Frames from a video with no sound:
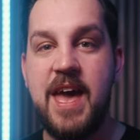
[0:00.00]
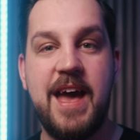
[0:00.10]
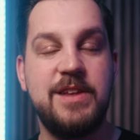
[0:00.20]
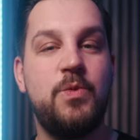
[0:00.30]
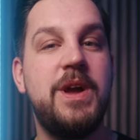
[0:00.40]

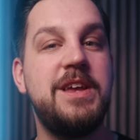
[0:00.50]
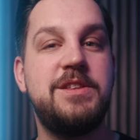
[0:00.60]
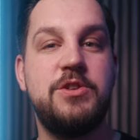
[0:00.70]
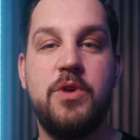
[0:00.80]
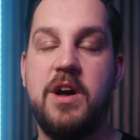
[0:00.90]
as ways
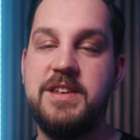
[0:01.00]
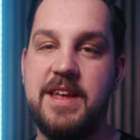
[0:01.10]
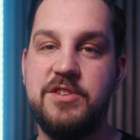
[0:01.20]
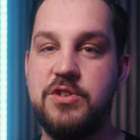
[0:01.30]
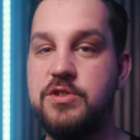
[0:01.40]
to draw
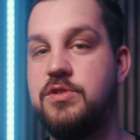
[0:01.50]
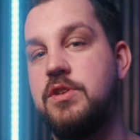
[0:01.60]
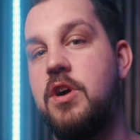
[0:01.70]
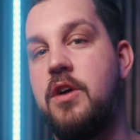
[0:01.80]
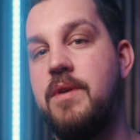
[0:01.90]
attention to
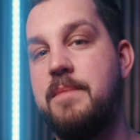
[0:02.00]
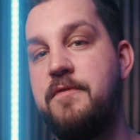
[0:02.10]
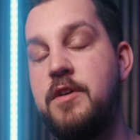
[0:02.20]
the car wrap